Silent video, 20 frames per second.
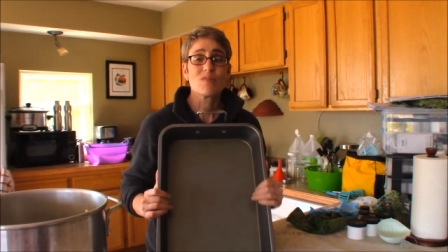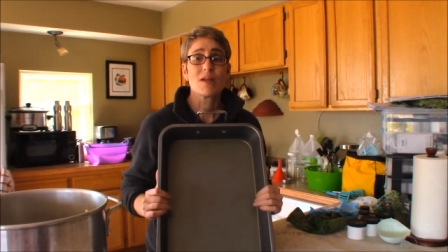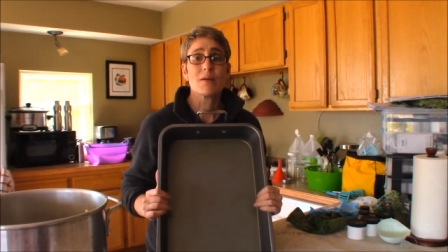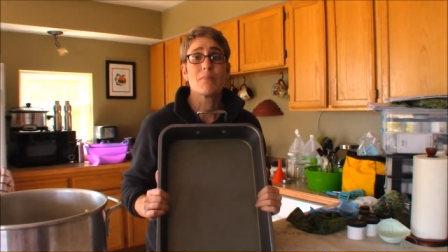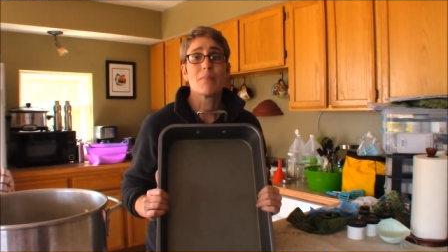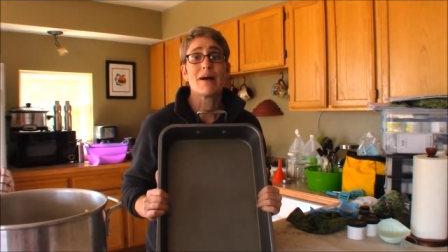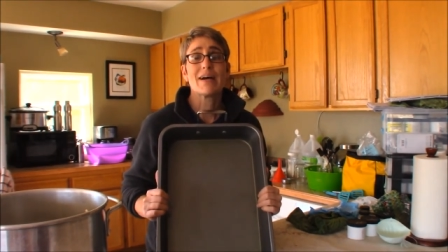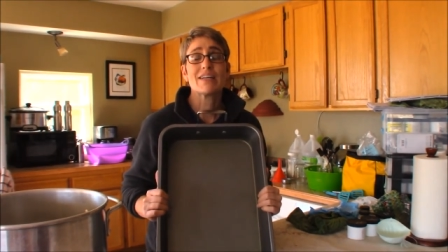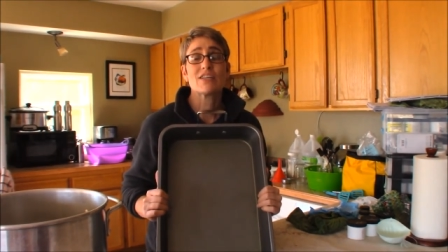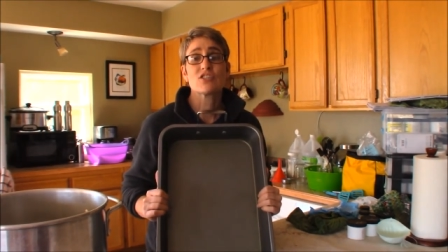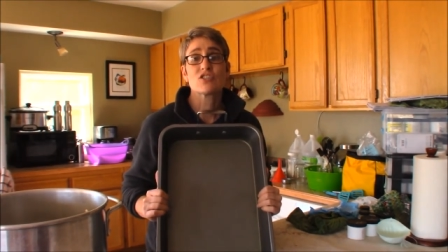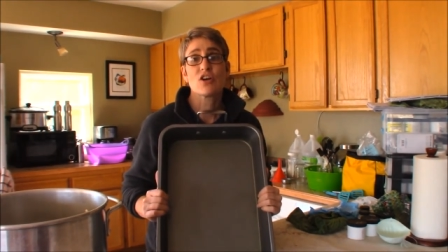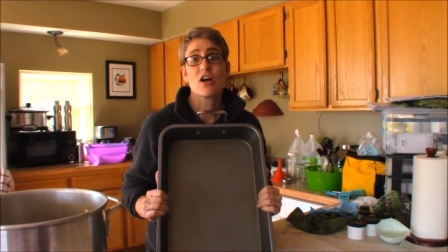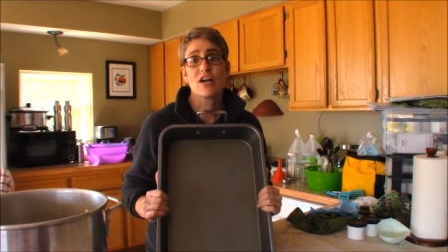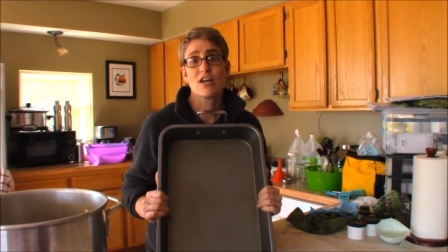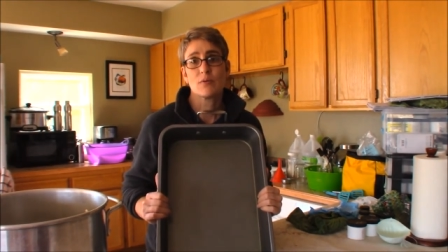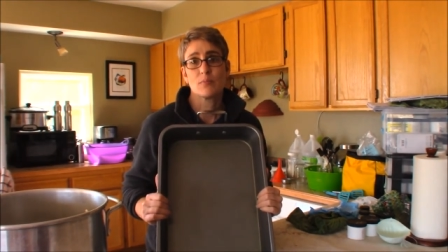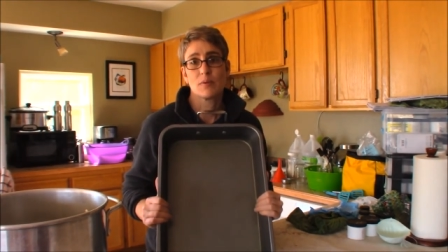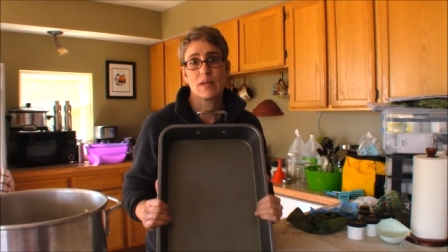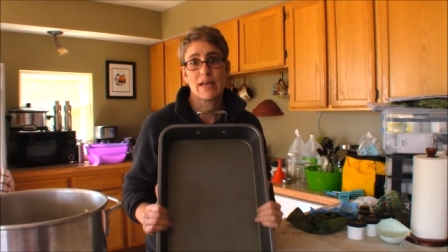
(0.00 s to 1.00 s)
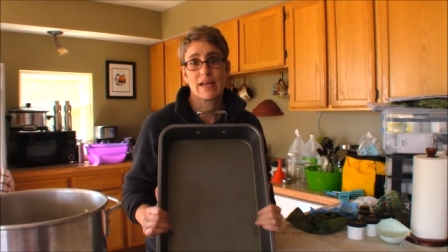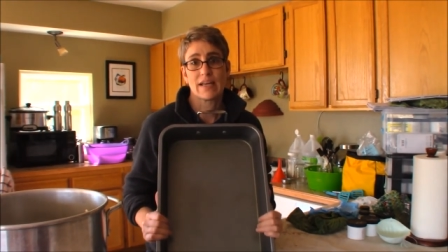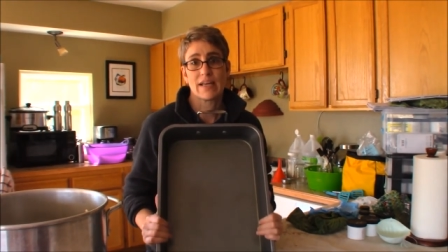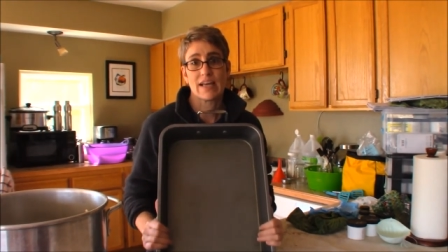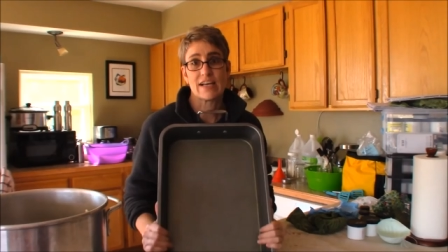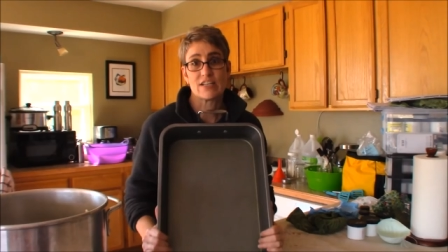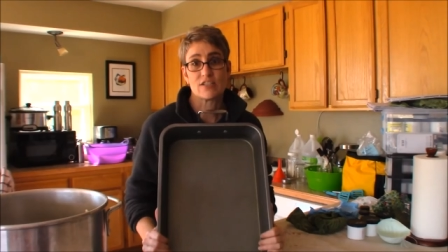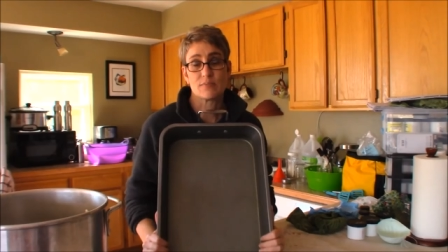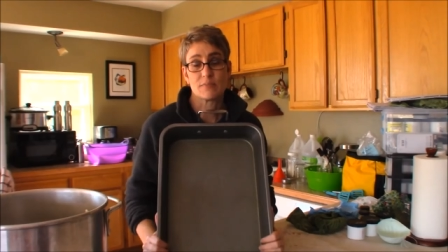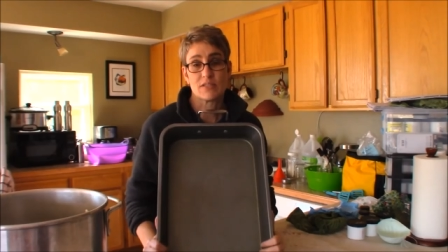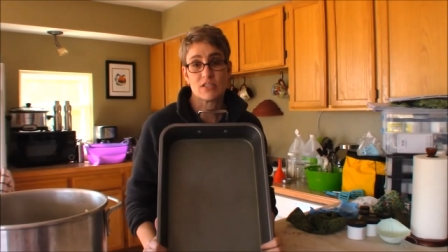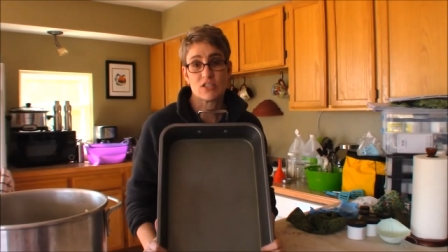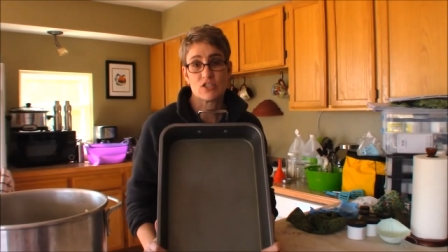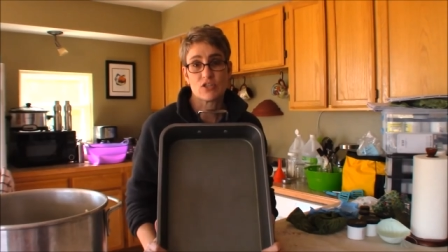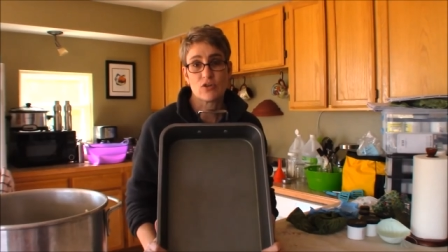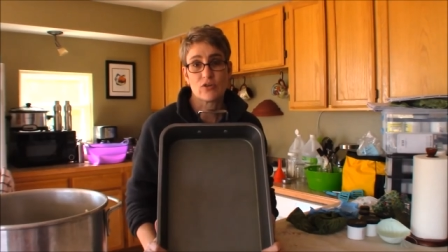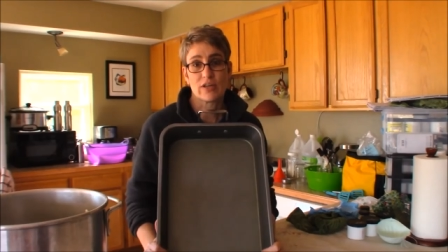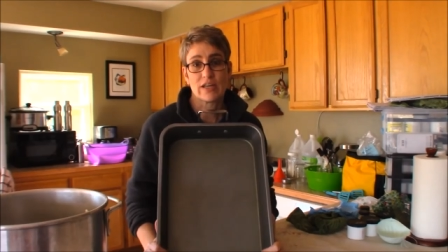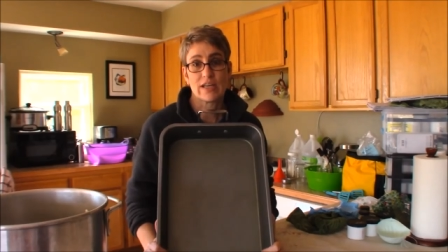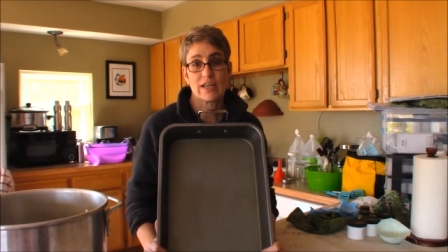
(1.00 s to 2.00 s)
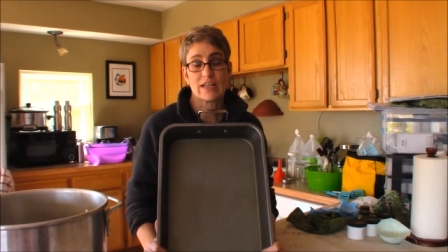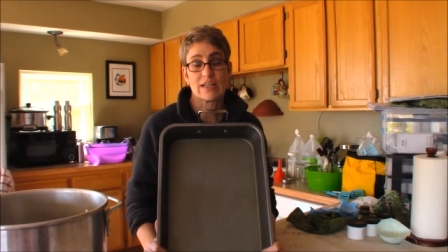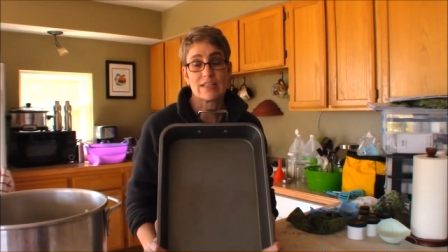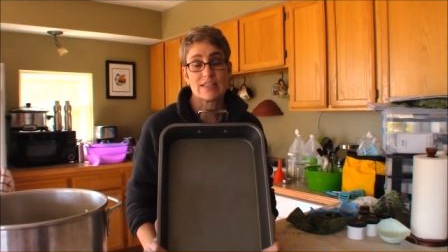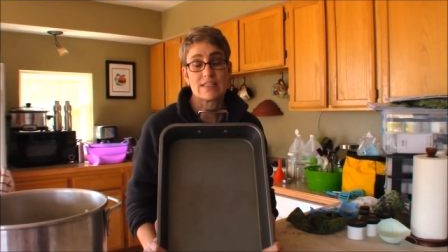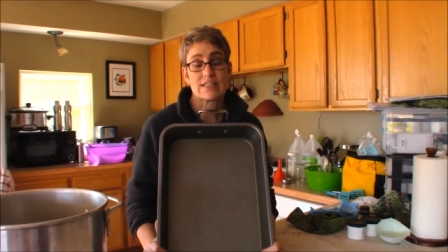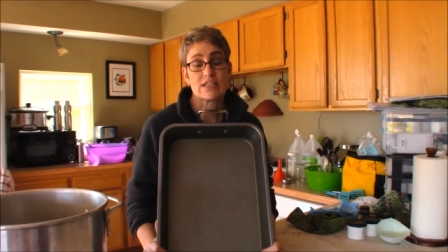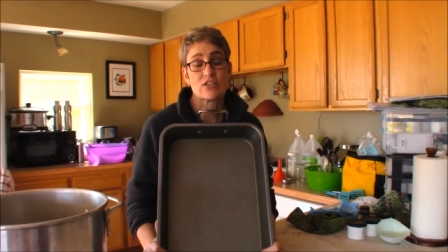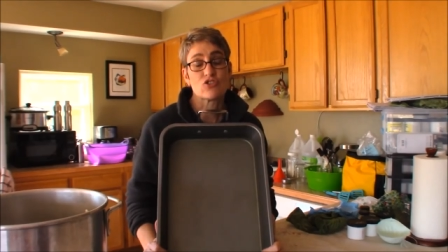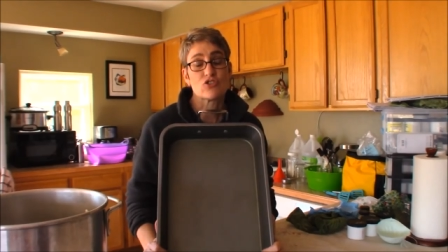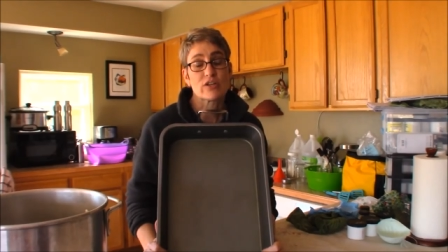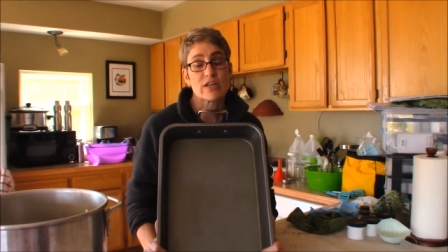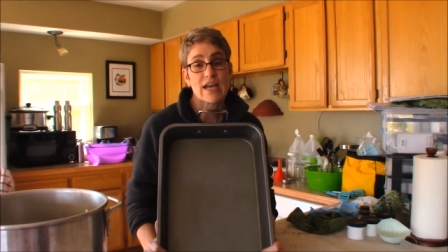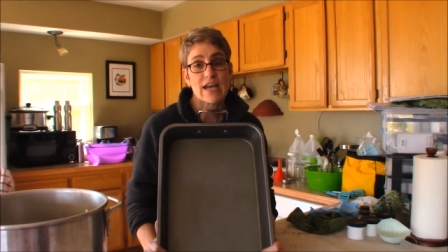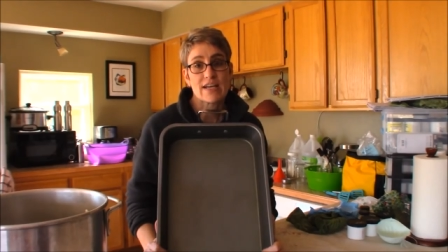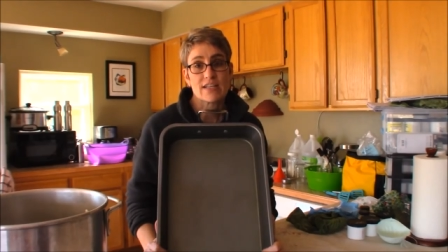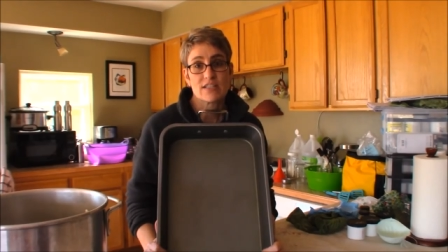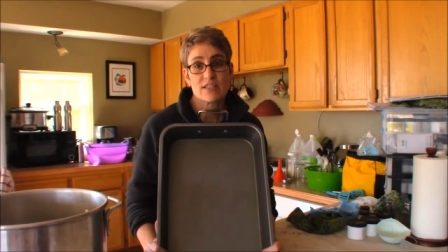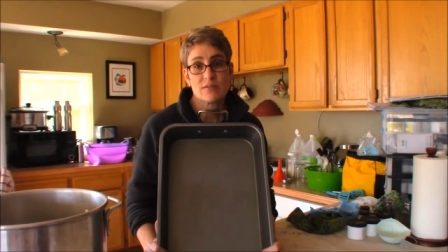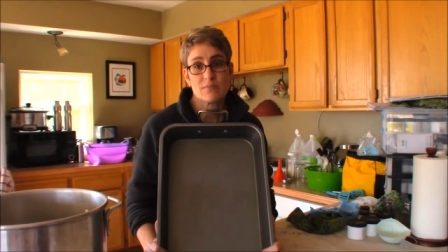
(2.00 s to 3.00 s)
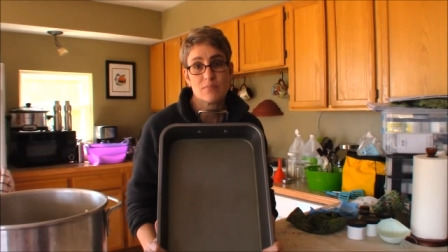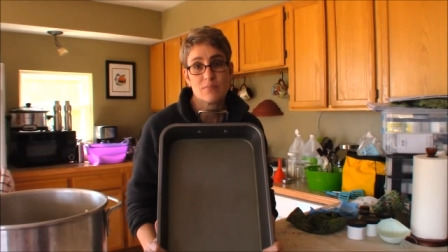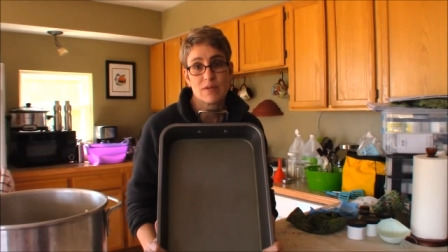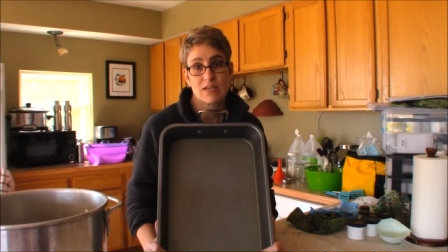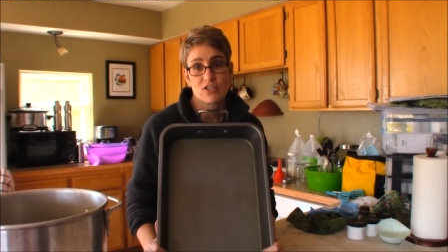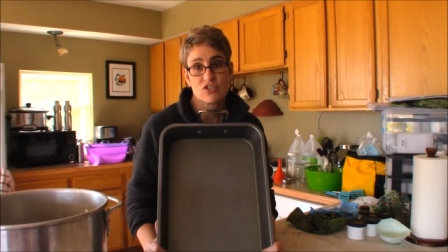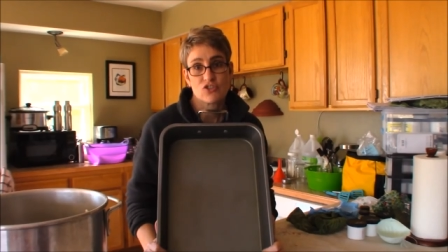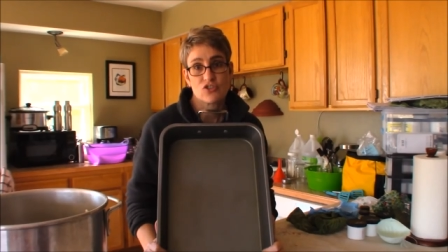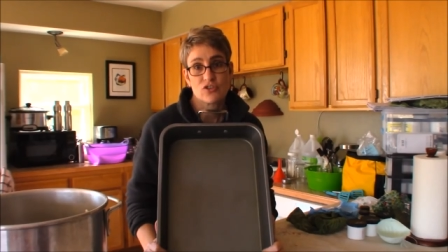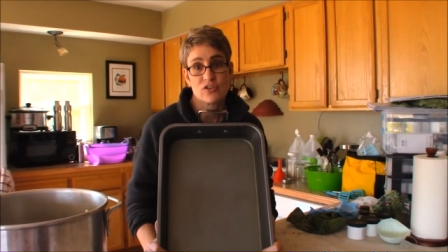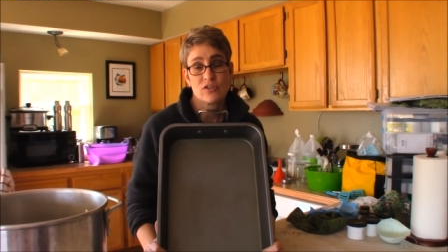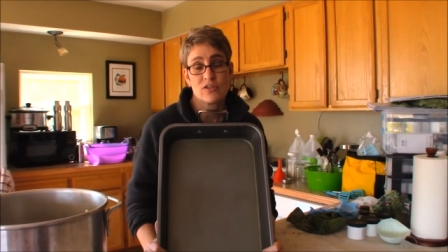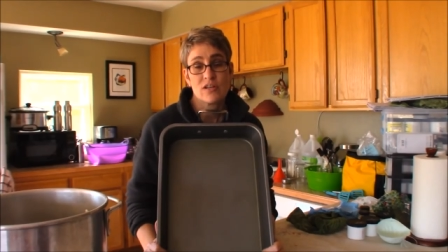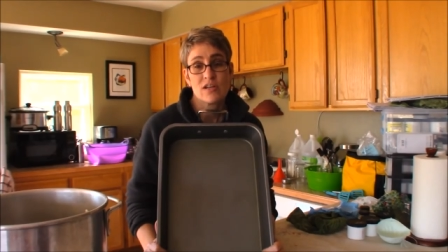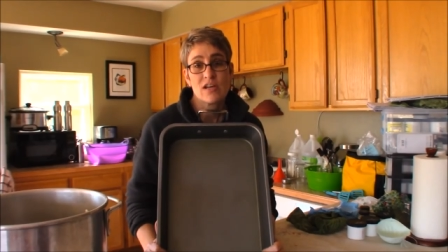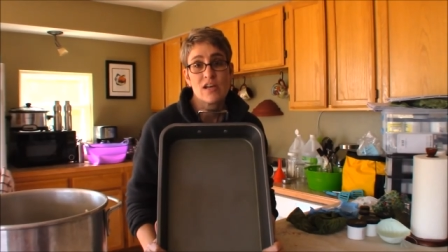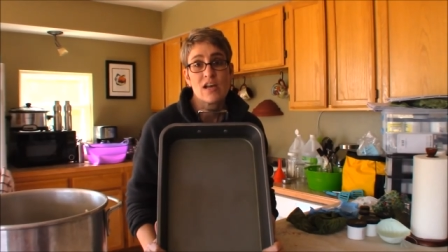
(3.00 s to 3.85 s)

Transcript: My sock blank has been soaking in a citric acid mixture